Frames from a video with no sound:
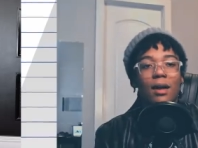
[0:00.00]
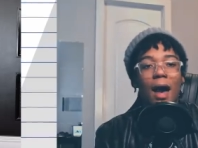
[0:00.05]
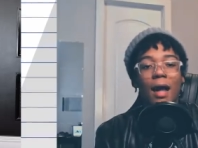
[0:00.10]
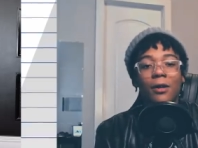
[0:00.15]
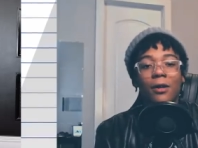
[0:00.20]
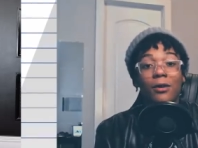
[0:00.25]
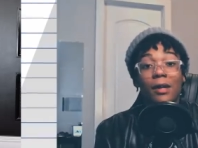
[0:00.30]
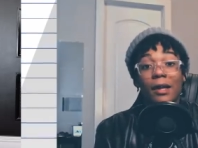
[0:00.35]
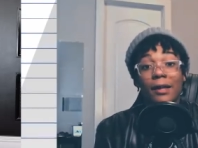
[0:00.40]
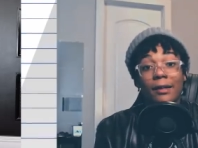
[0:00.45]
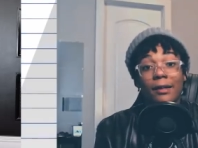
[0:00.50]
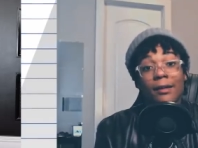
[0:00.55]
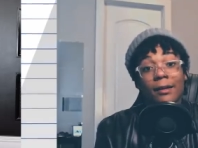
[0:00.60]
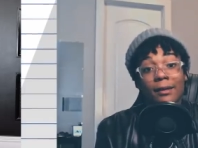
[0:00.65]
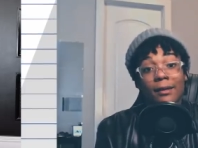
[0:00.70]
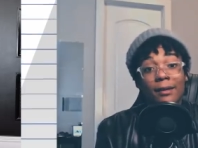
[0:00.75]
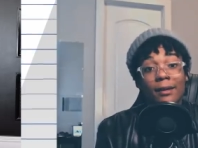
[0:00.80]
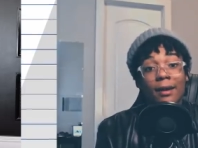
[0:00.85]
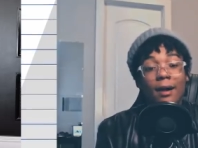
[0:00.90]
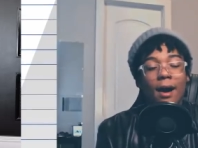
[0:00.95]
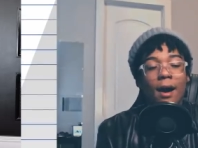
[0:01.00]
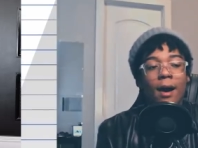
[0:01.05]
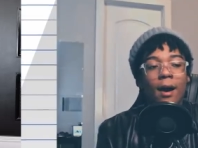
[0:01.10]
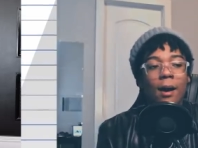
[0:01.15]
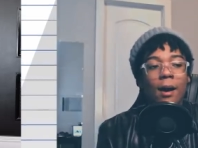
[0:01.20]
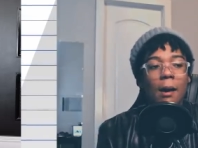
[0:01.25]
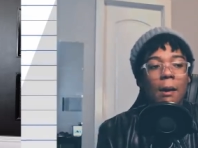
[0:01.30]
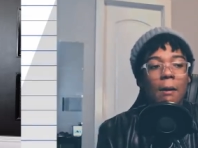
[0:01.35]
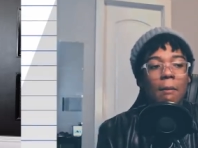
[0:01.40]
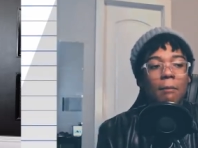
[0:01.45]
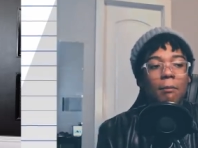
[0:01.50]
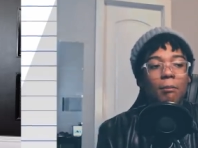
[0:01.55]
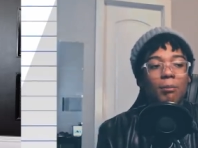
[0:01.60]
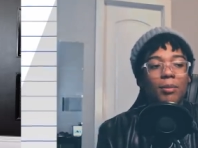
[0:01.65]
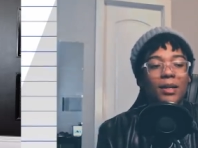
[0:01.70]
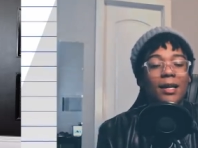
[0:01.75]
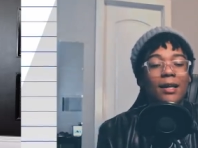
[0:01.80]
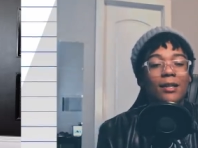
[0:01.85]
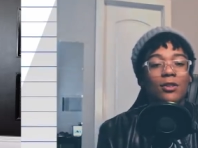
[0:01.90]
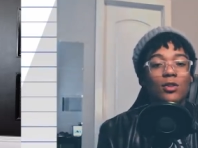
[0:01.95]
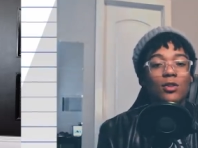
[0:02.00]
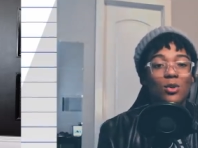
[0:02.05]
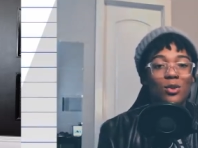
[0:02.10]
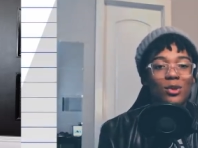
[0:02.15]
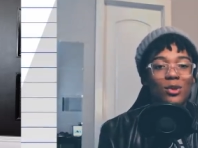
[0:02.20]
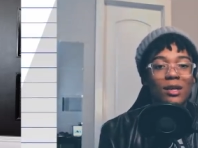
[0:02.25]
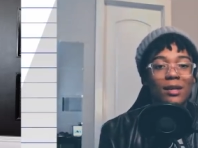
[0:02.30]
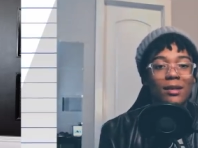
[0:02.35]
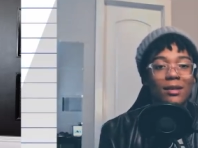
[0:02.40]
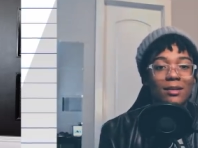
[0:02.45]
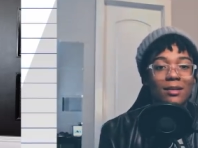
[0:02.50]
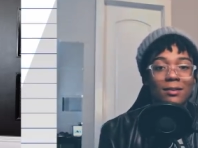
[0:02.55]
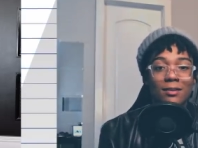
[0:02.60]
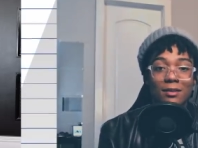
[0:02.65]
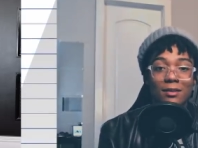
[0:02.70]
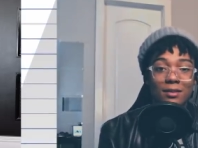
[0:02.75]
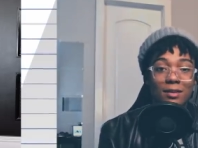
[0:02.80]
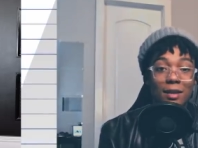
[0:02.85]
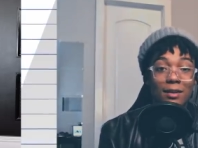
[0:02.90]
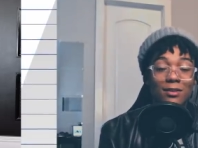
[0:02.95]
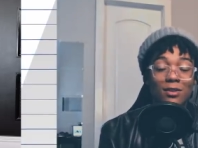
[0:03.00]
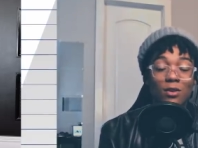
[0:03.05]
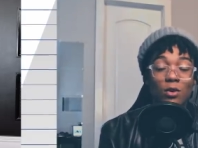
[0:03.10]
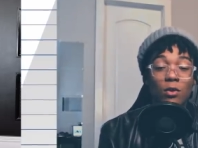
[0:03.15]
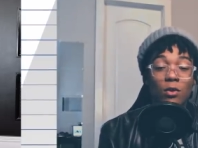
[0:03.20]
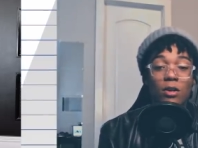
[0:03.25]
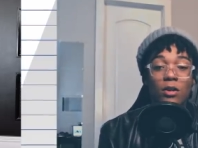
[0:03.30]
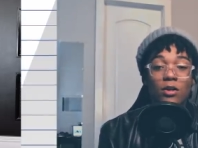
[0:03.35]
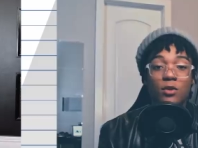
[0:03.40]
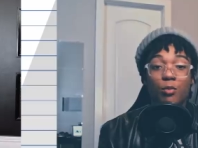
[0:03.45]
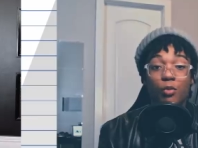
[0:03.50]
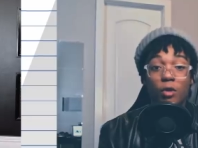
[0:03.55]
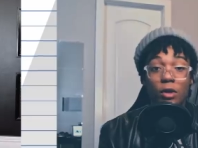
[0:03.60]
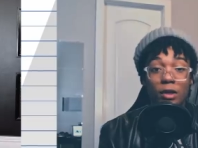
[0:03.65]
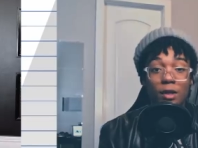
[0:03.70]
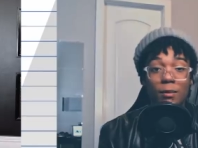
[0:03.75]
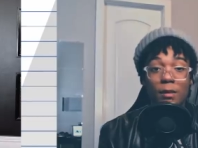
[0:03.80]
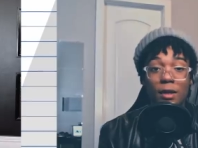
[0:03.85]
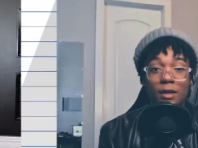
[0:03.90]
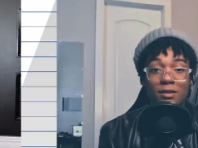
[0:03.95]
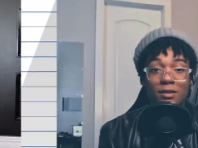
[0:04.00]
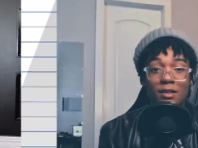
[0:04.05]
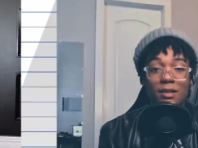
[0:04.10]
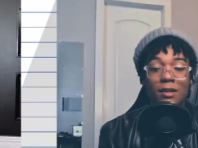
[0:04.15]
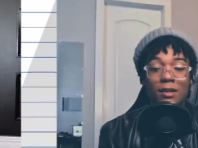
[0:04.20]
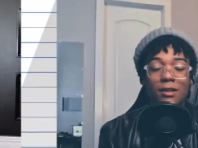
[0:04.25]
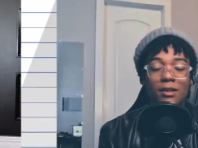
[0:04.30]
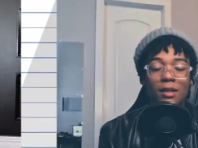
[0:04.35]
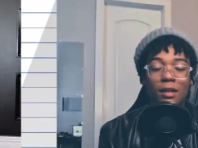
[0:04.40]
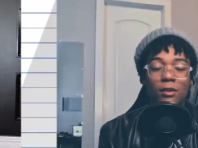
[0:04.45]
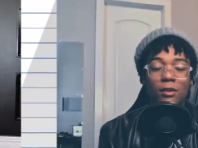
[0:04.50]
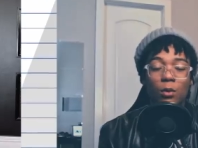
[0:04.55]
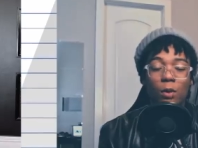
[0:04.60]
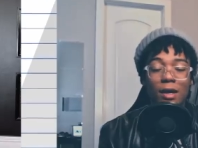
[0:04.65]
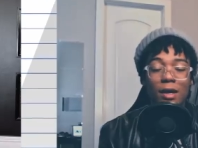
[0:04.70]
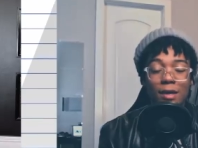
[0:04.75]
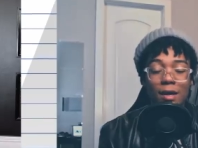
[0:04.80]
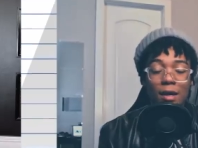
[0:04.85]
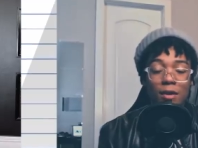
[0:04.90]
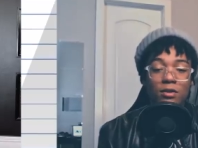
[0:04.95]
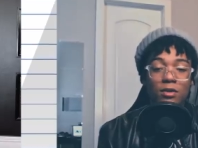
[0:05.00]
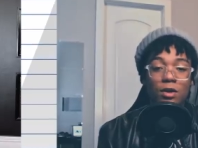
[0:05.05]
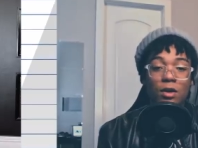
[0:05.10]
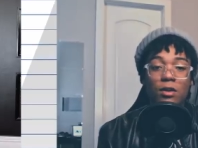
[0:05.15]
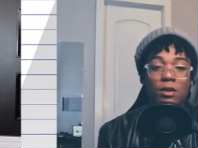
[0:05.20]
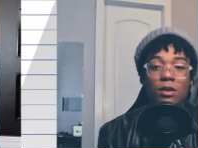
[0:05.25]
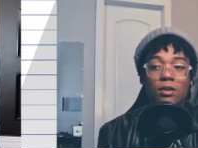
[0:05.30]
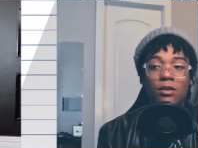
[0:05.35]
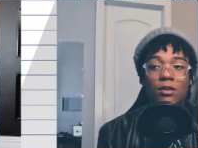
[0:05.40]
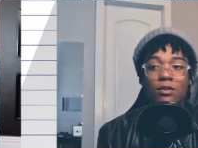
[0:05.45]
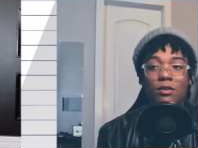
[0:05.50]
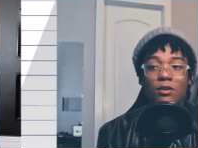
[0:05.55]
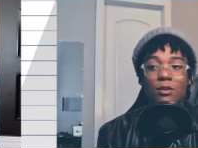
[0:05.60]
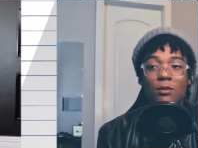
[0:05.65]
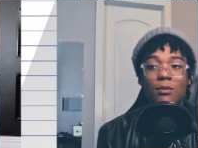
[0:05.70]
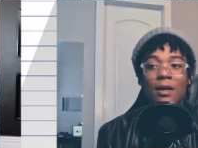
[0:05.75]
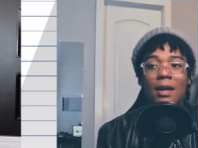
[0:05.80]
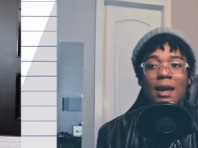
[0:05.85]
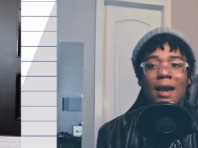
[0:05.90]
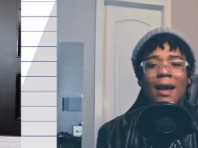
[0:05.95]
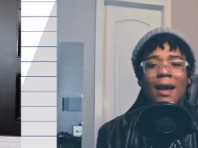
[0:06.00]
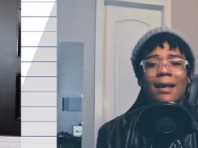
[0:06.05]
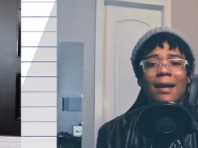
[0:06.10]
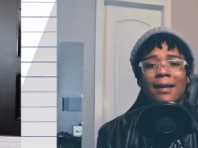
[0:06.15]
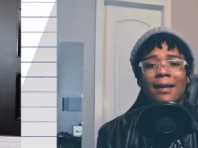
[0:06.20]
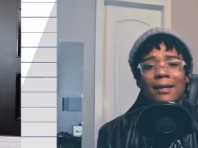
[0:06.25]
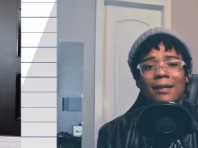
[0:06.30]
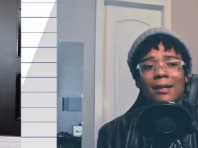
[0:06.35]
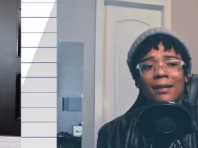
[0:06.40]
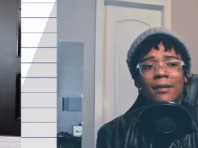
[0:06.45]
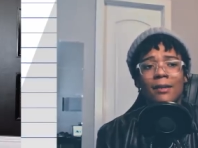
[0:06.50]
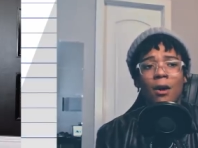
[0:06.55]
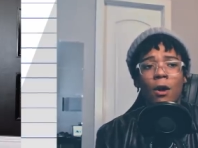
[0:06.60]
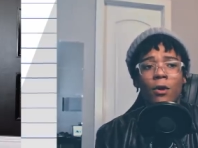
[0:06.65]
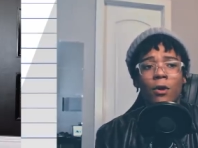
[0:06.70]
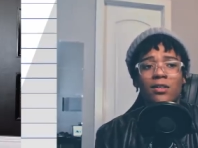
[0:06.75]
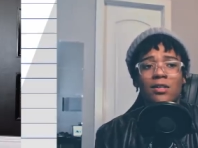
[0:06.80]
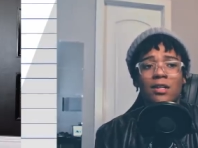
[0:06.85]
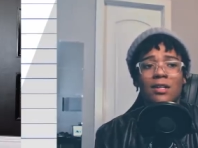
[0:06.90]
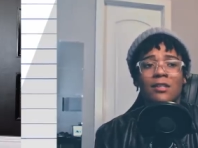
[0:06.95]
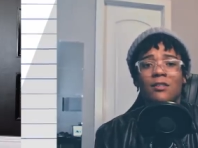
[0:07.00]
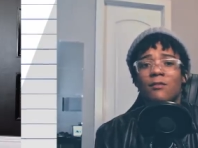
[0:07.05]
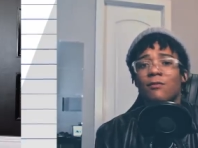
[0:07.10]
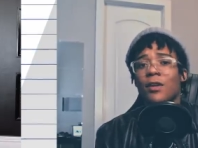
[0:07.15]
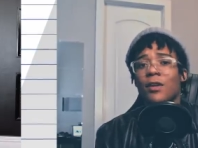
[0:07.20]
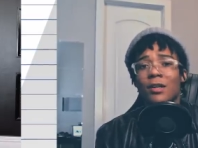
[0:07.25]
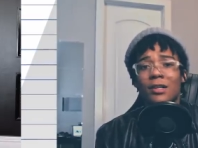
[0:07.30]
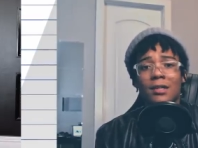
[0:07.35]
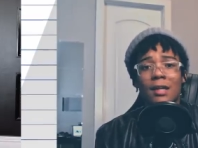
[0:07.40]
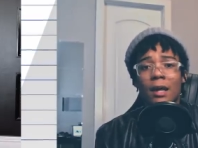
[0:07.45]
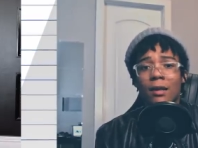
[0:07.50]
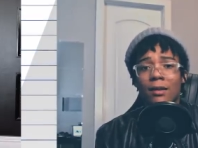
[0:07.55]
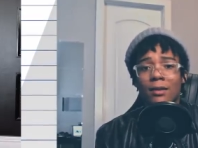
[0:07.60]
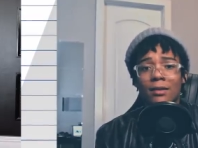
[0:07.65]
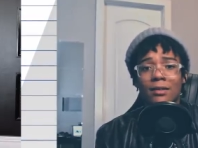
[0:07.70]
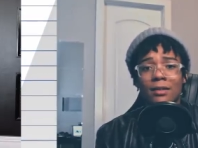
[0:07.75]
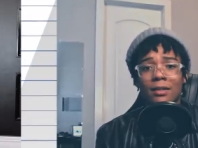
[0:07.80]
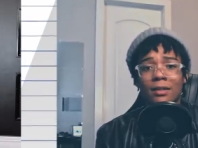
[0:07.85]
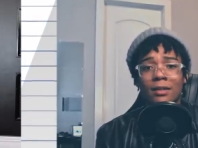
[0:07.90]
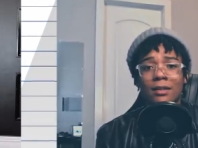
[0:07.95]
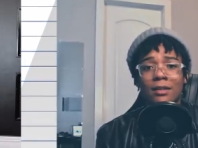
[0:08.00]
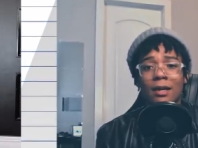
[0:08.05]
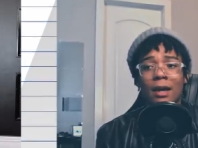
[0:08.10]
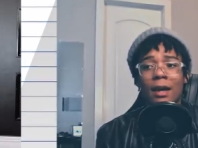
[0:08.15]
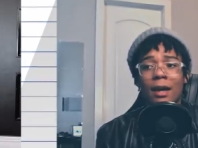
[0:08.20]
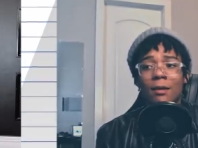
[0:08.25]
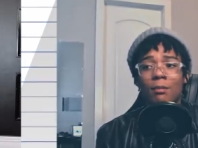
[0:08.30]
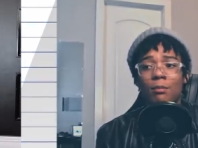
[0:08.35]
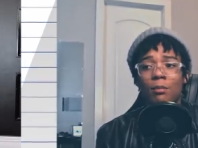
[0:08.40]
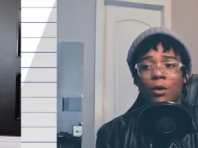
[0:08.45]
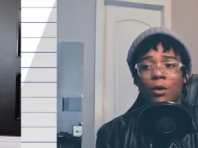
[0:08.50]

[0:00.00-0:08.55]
I don't like it. Um, but I do think his success story is pretty amazing, like the way he got started on YouTube. And I can acknowledge that he's very talented in